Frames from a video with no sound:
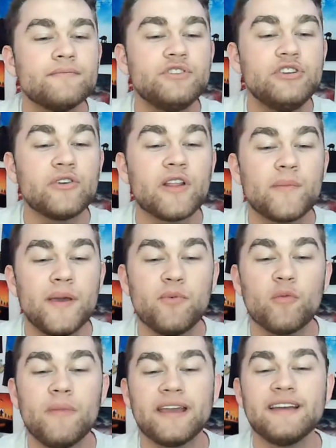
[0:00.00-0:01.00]
you know that
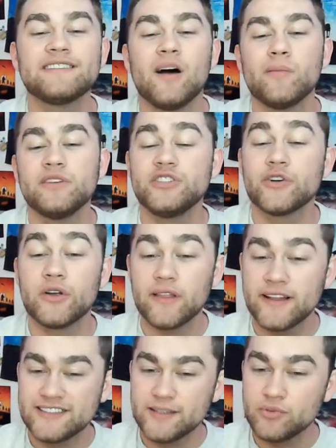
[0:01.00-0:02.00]
people are making Tom and Jerry
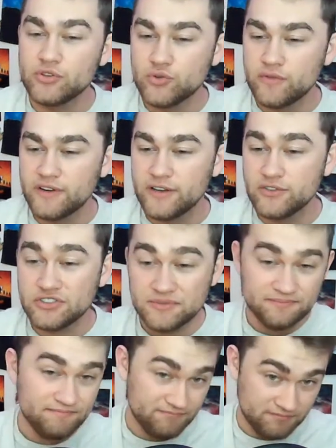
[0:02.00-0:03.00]
lightsaber duel videos?
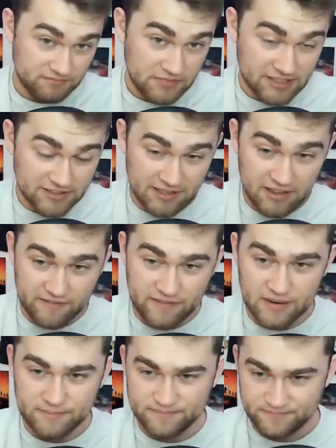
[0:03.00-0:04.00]
That sounds like a lot of
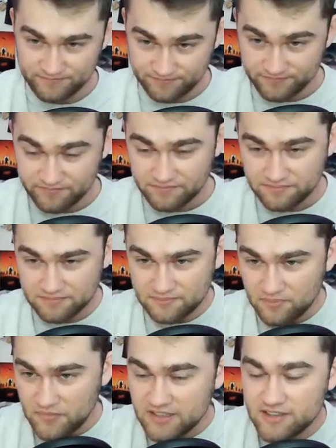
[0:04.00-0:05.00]
fun.
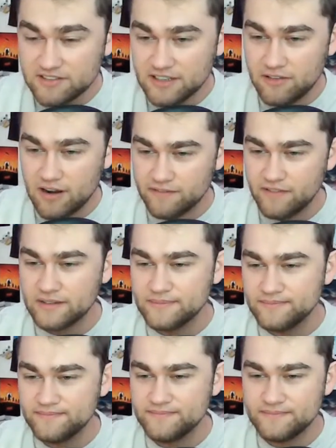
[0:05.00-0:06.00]
Sounds like a lot of fun.
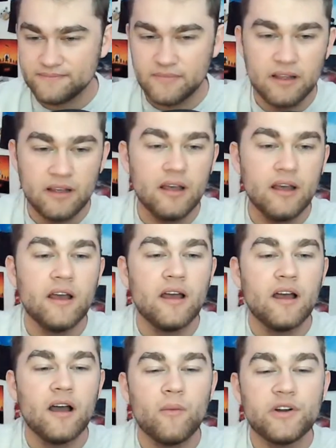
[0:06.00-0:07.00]

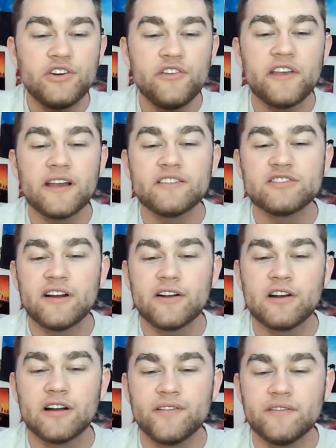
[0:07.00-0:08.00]
What did you think of the Snyder
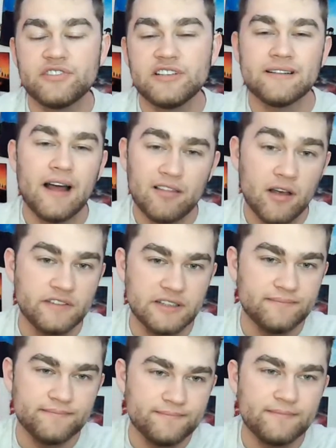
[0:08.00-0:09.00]
Cut if you've seen it? I loved
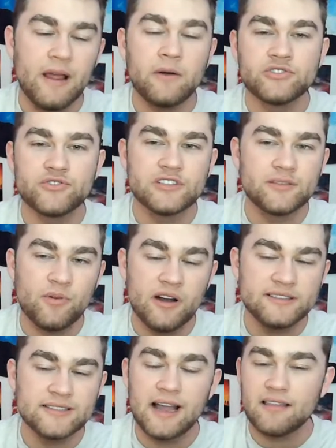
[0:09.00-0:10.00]
it. I was really
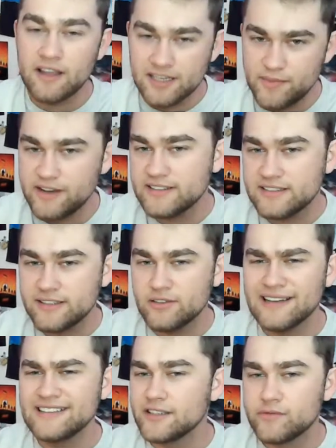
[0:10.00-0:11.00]
surprised. I liked Man of Steel.
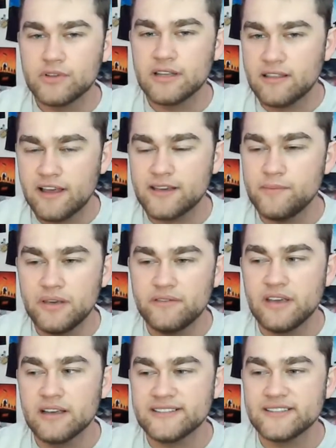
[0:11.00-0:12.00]
I didn't really like
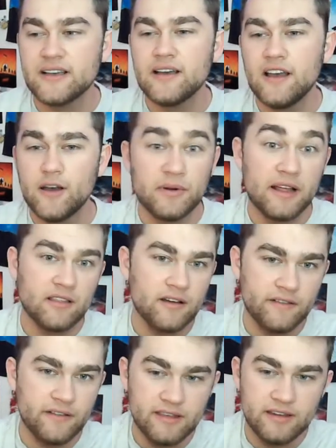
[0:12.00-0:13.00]
BVS, but I
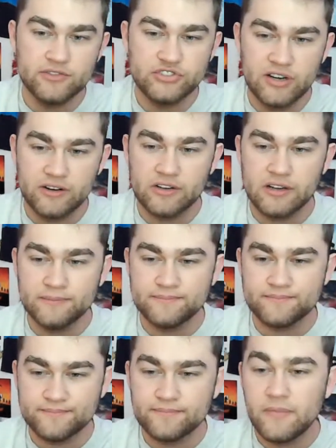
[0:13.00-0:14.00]
loved the new Snyder Cut.
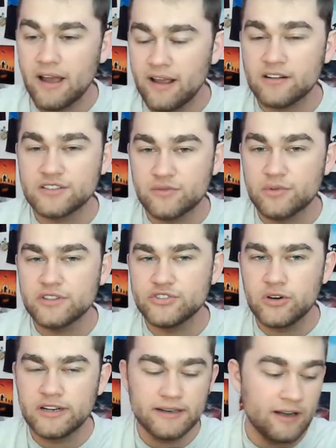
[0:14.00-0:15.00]
I honestly really
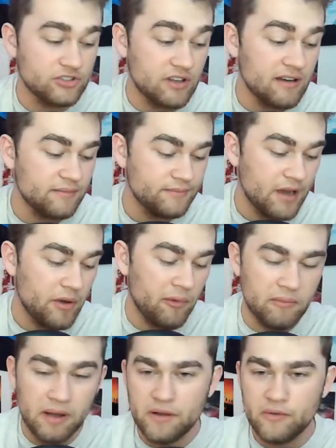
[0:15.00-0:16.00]
enjoyed it, and I was glad.
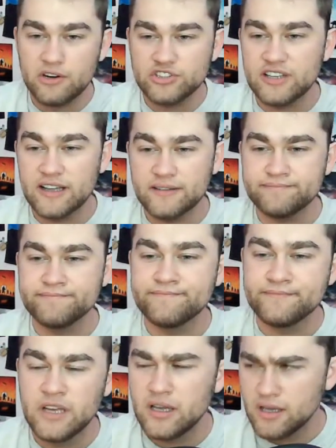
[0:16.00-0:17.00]
I might watch it again
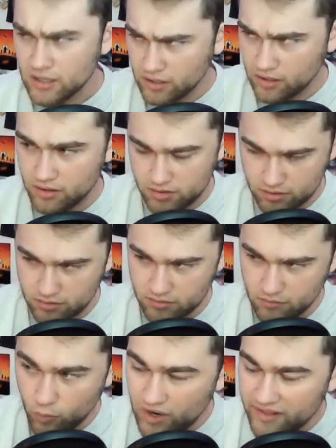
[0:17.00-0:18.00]

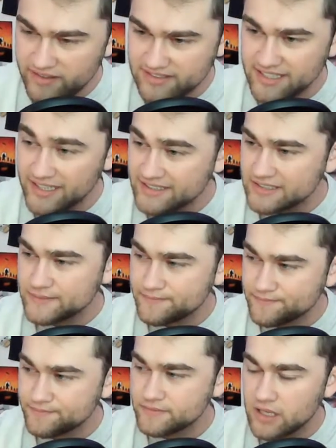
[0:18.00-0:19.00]
one of these days.
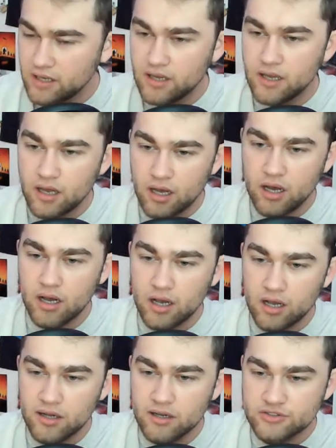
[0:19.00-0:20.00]

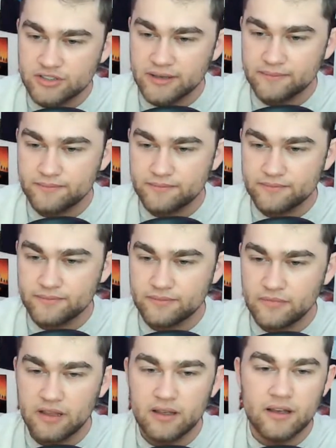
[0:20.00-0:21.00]
So yeah.
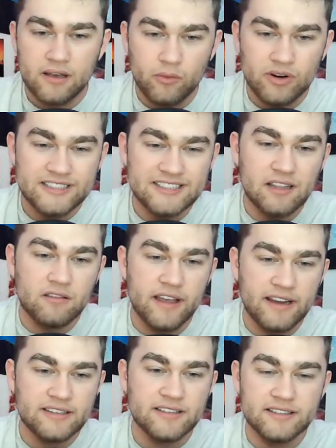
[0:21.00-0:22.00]
What is the
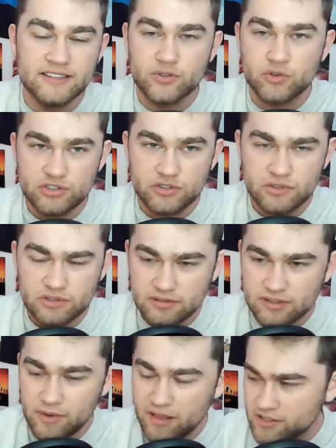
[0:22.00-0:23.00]
link to the Discord server?
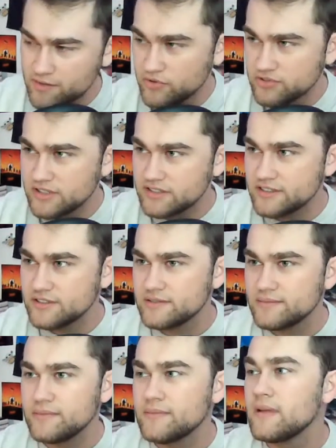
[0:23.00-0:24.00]
Am I allowed to post links
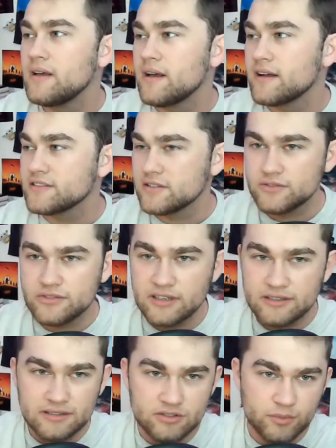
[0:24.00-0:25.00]
here? I guess I'll do
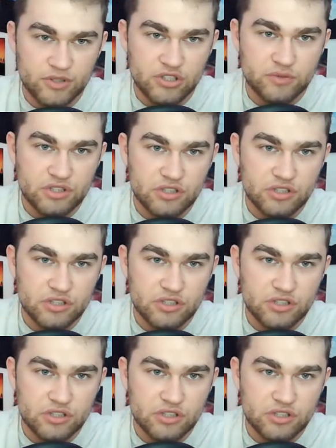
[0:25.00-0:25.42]
that. What